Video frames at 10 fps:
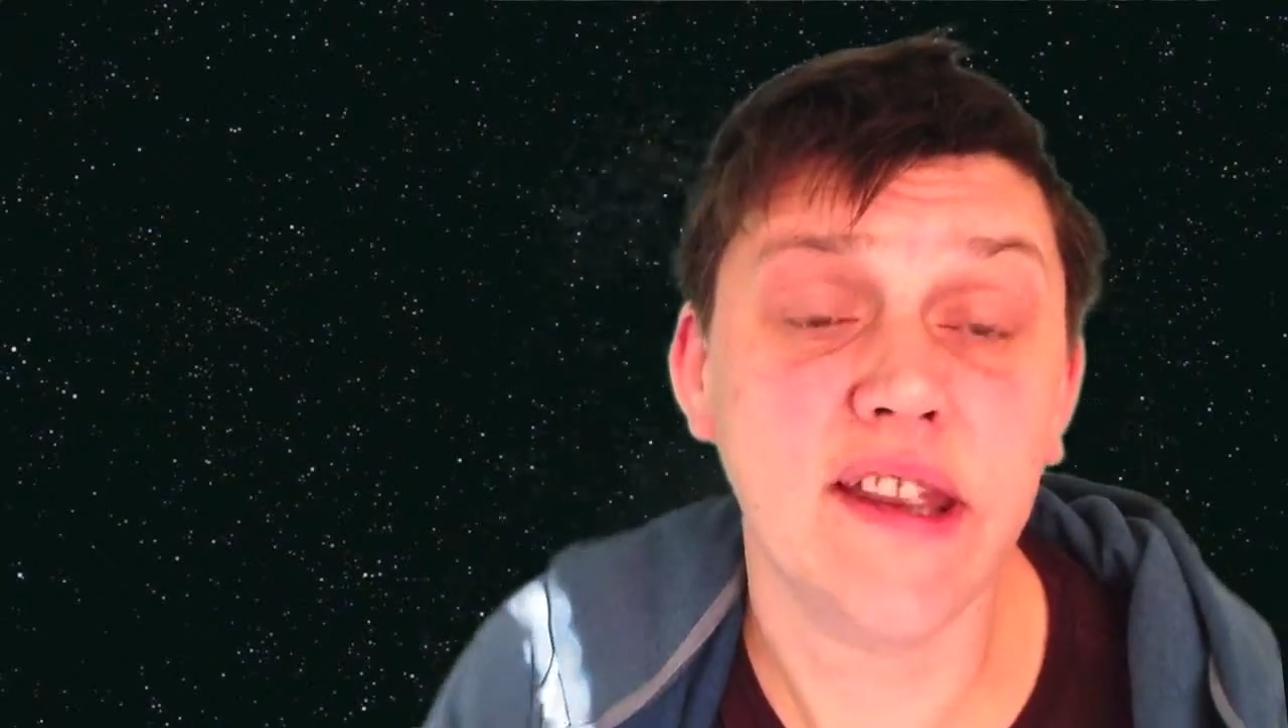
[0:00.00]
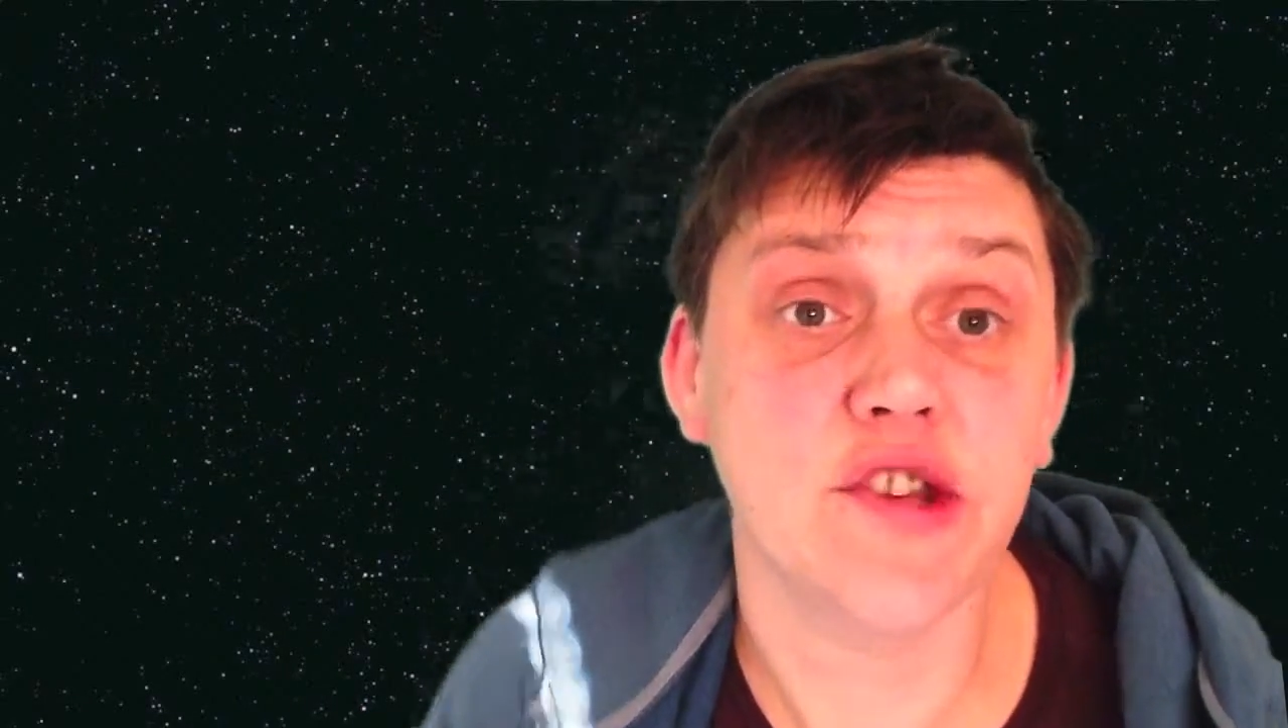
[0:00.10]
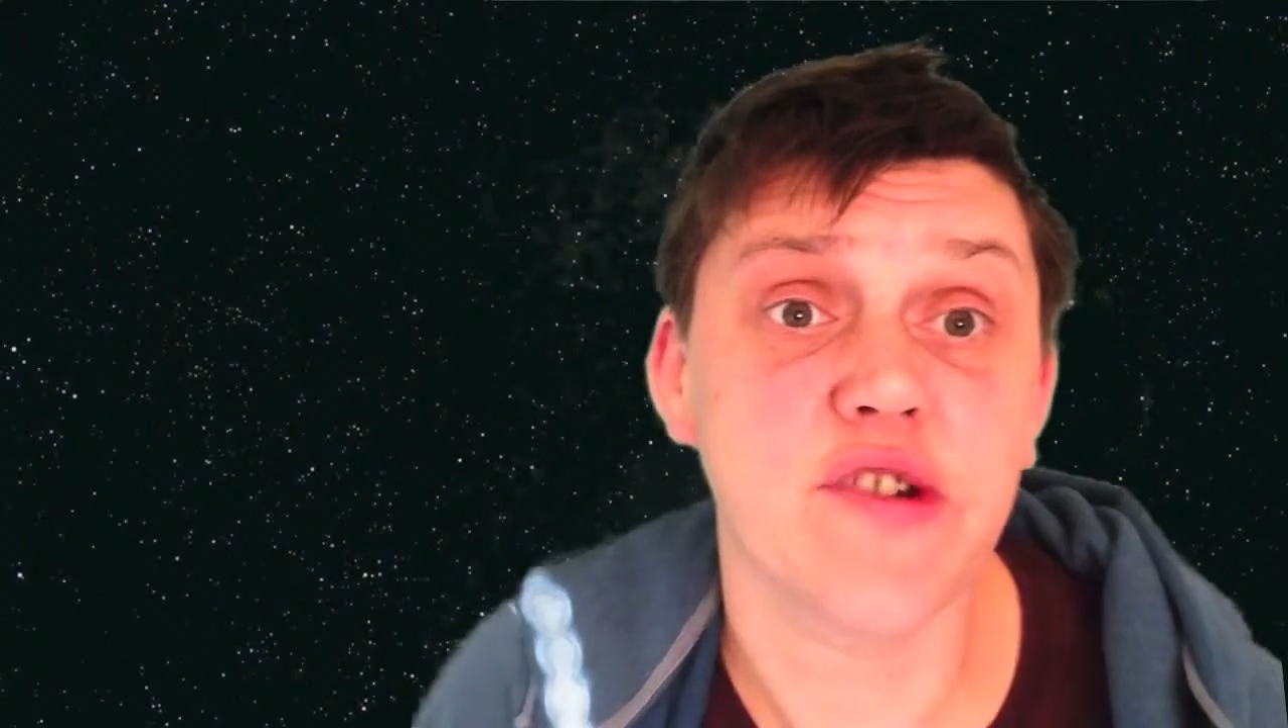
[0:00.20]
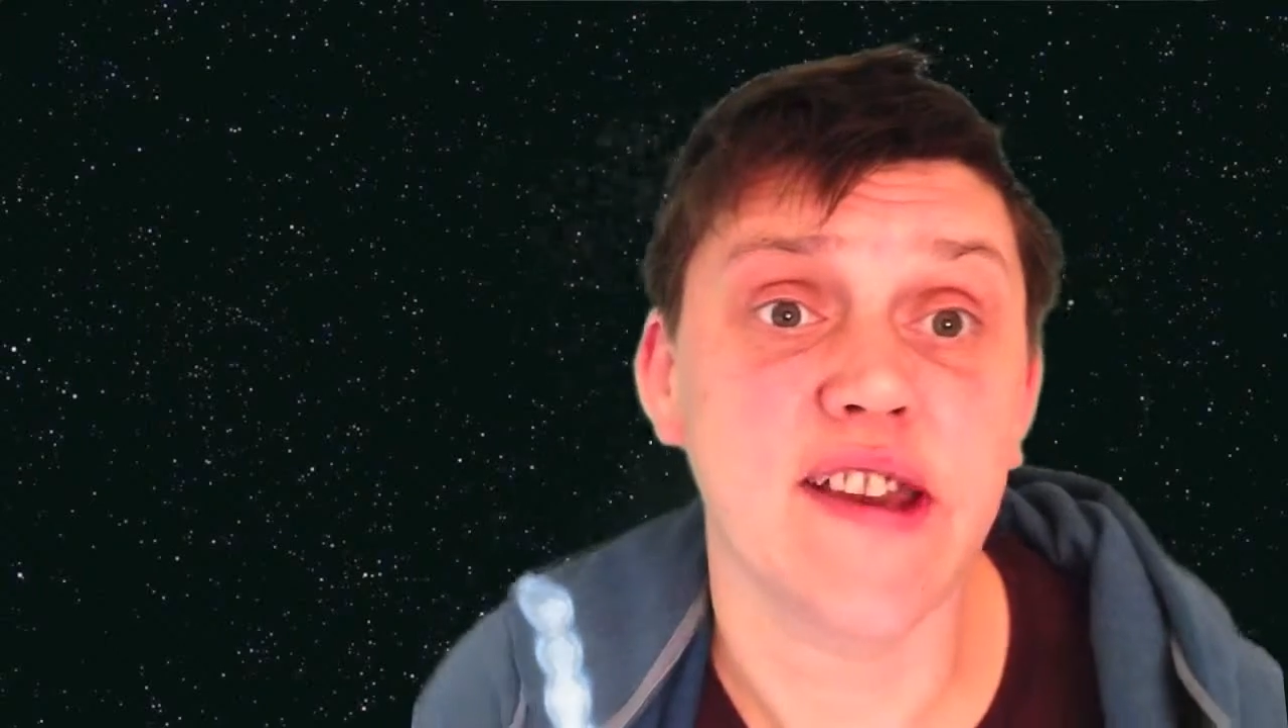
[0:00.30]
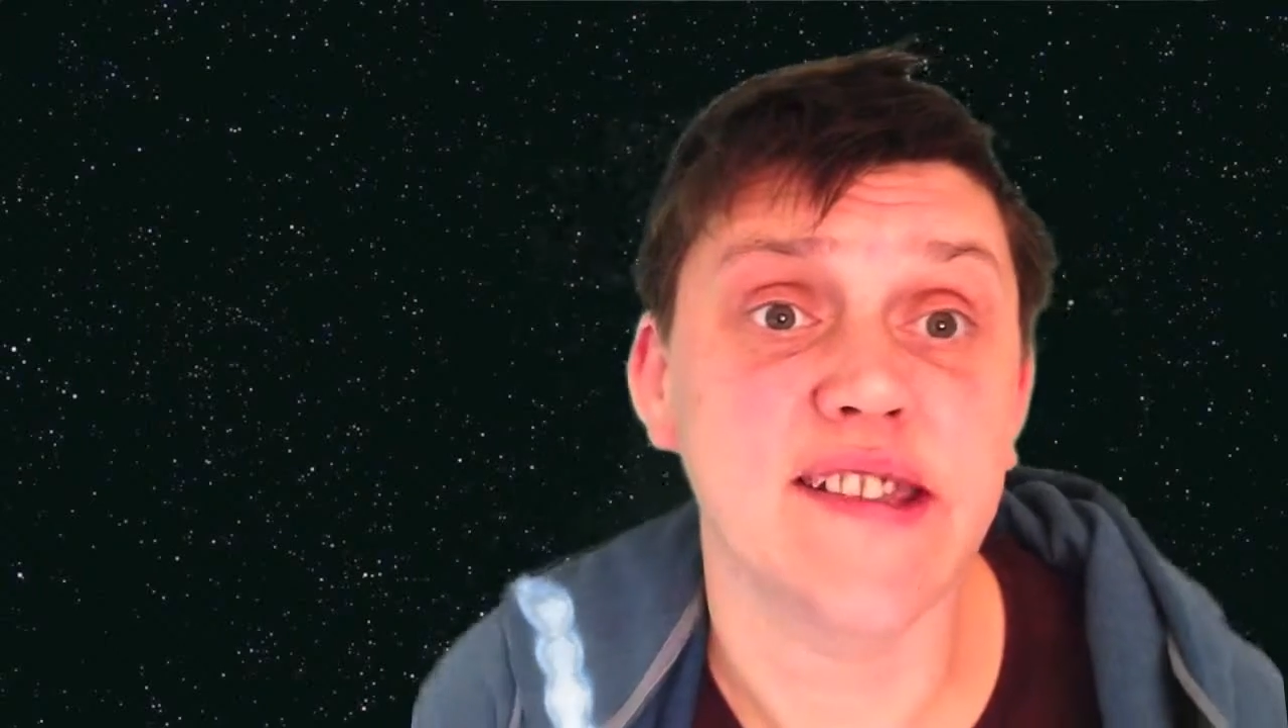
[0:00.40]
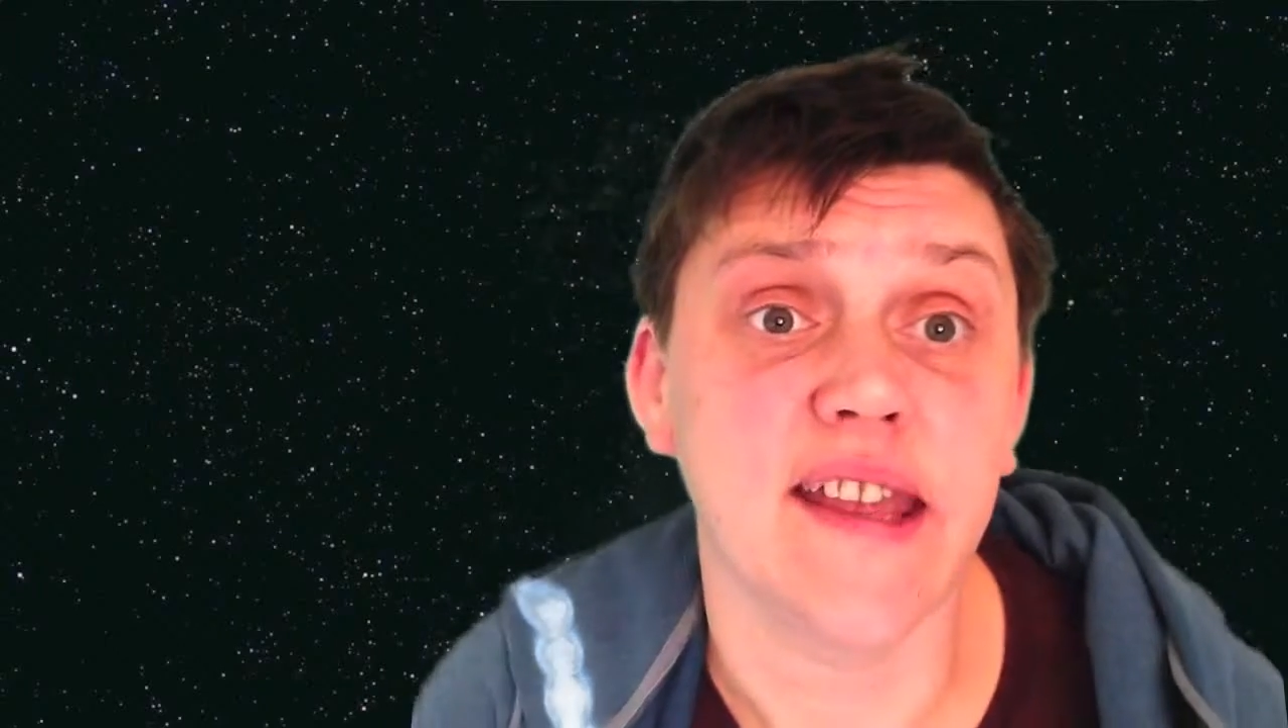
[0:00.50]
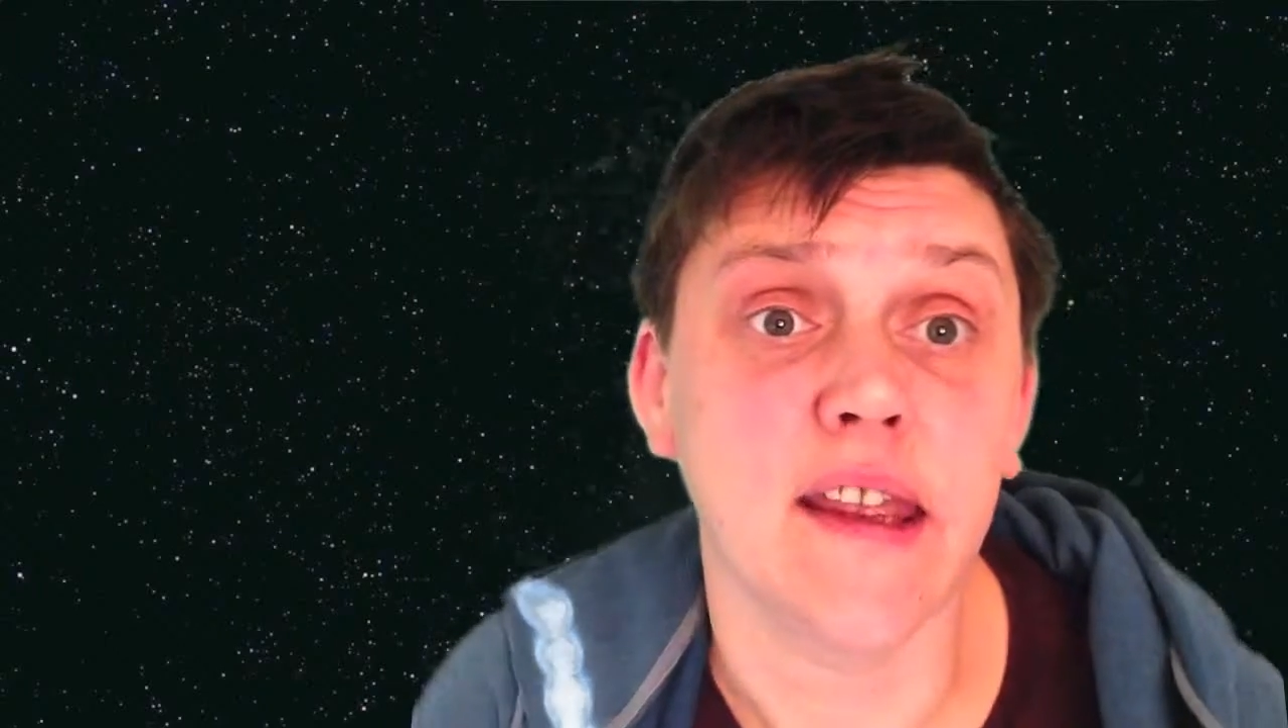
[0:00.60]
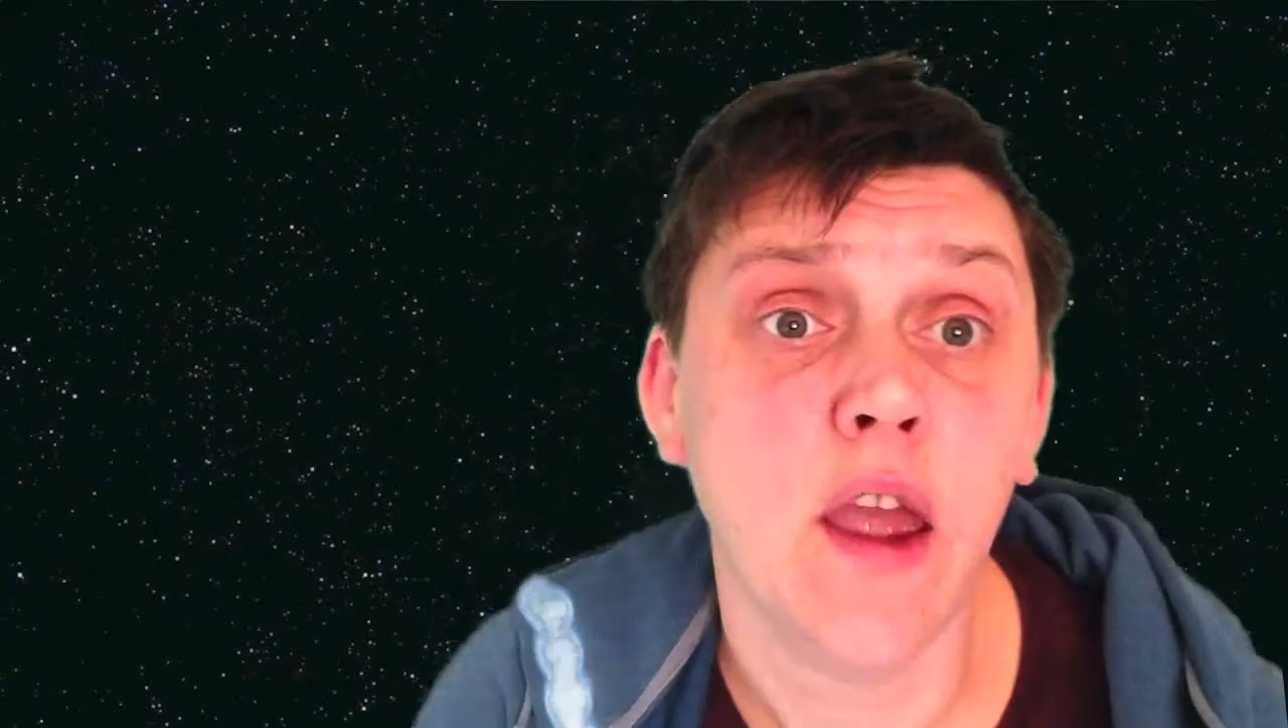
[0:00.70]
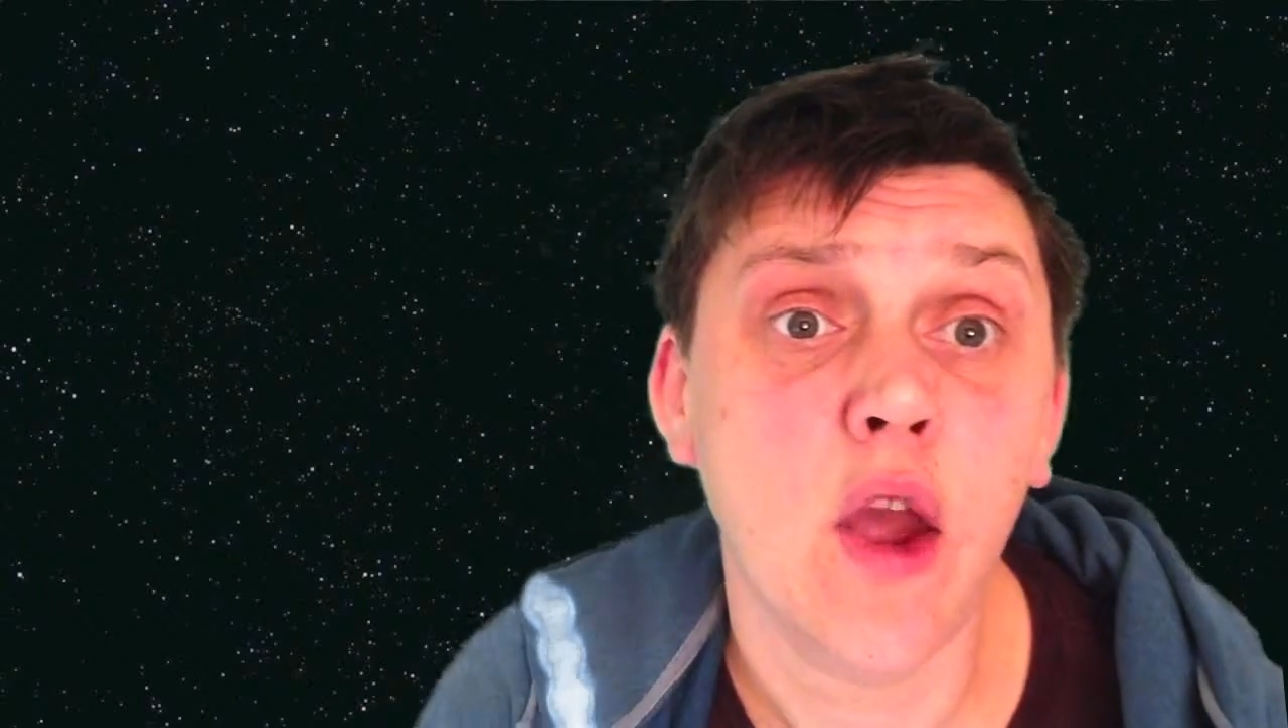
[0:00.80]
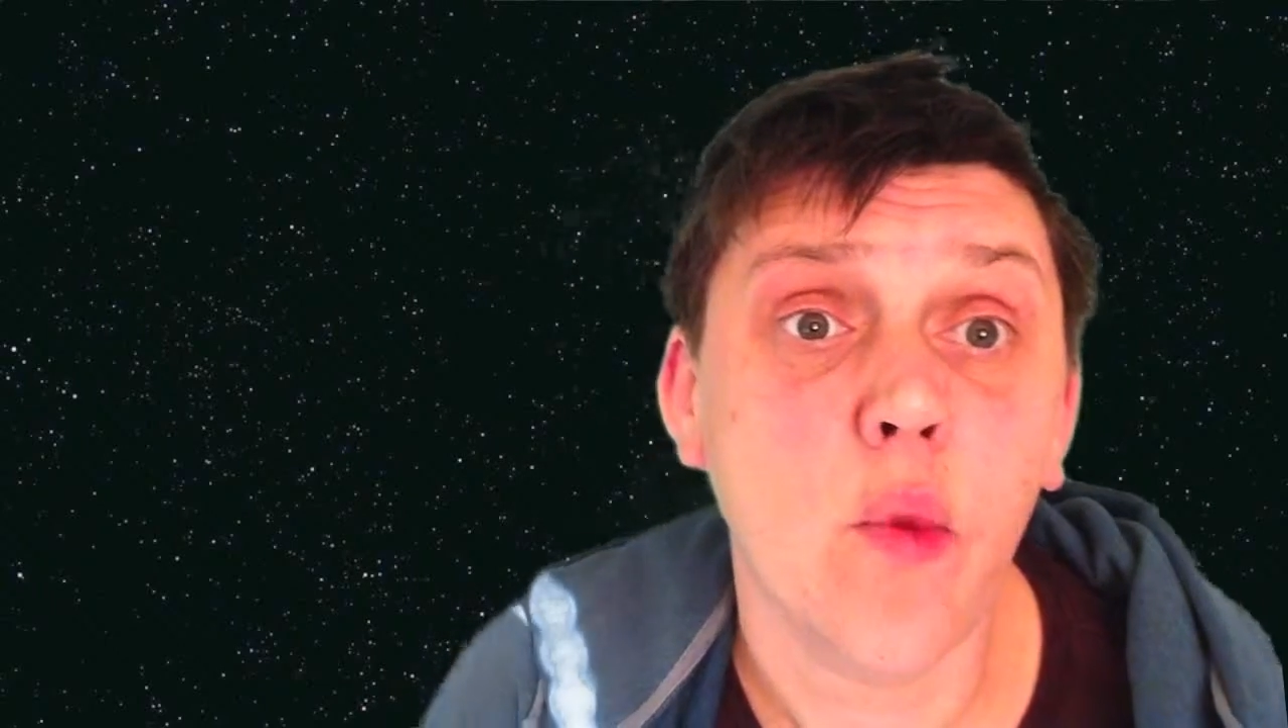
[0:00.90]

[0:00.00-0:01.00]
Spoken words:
interesting,